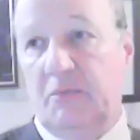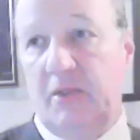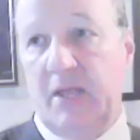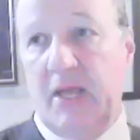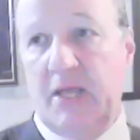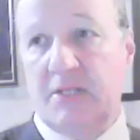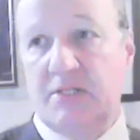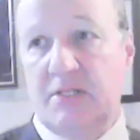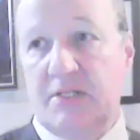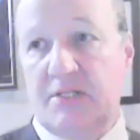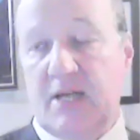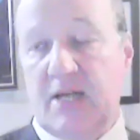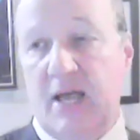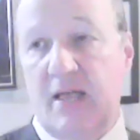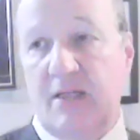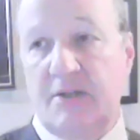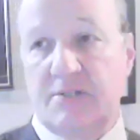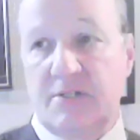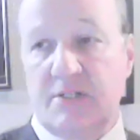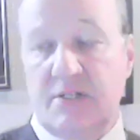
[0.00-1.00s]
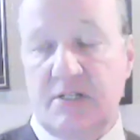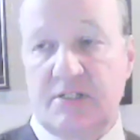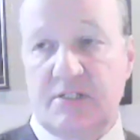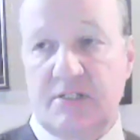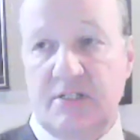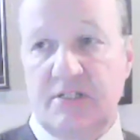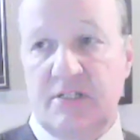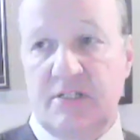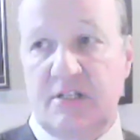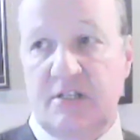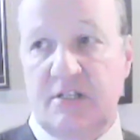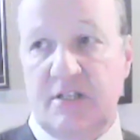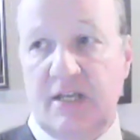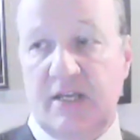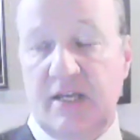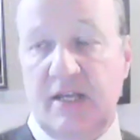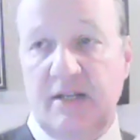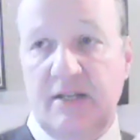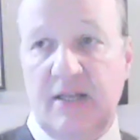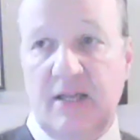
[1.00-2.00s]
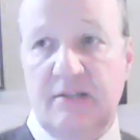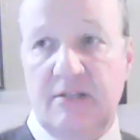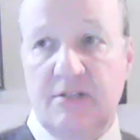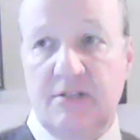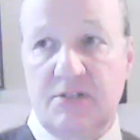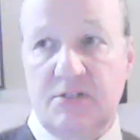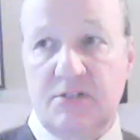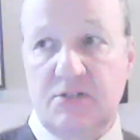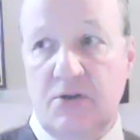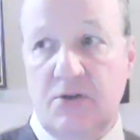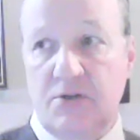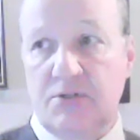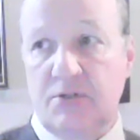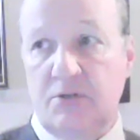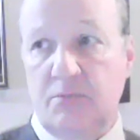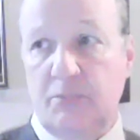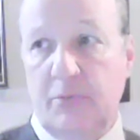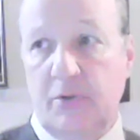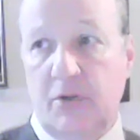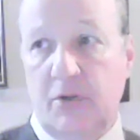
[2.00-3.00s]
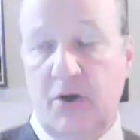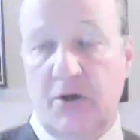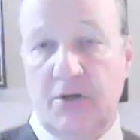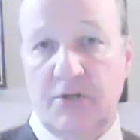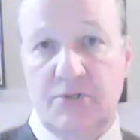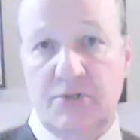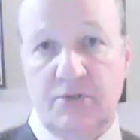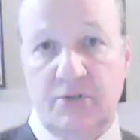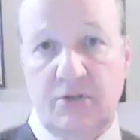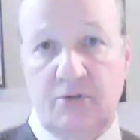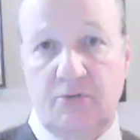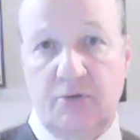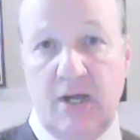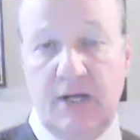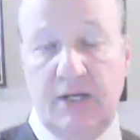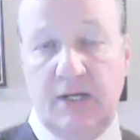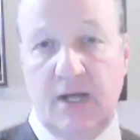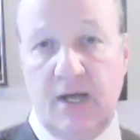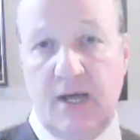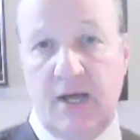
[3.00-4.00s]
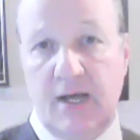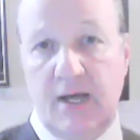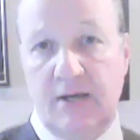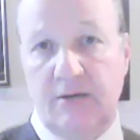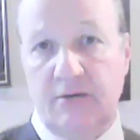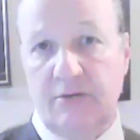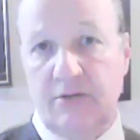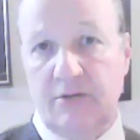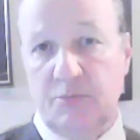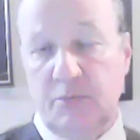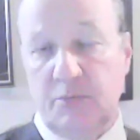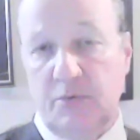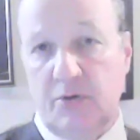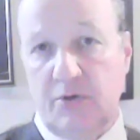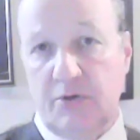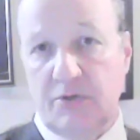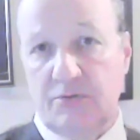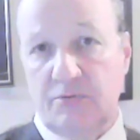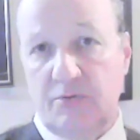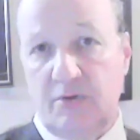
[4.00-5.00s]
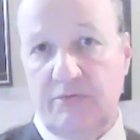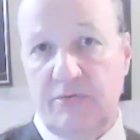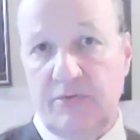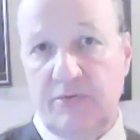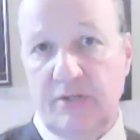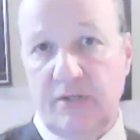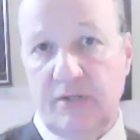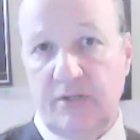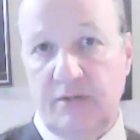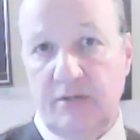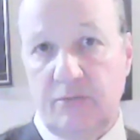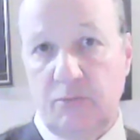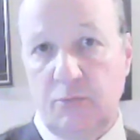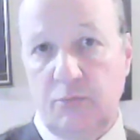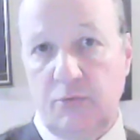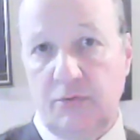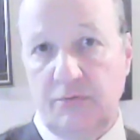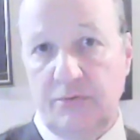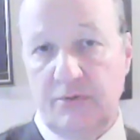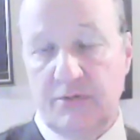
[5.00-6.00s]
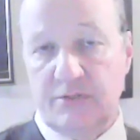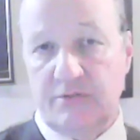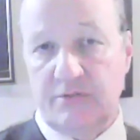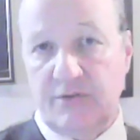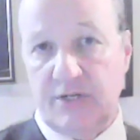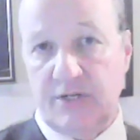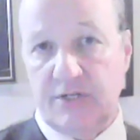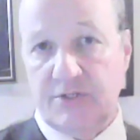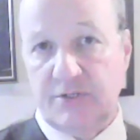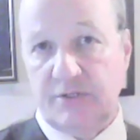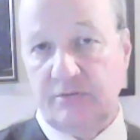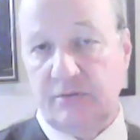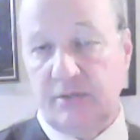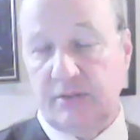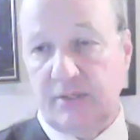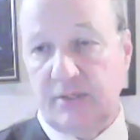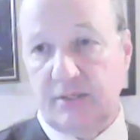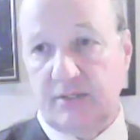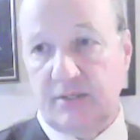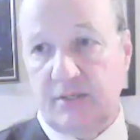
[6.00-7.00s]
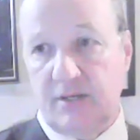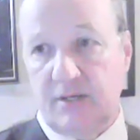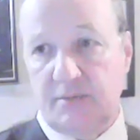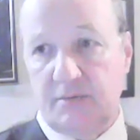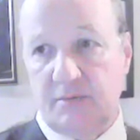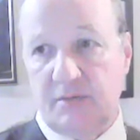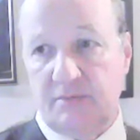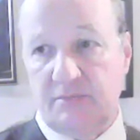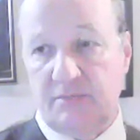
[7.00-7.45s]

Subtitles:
lands in these islands, is he thinking that this is also belongs to the Grand Khan, or this belongs to whoever the ruler is of Asia at that time?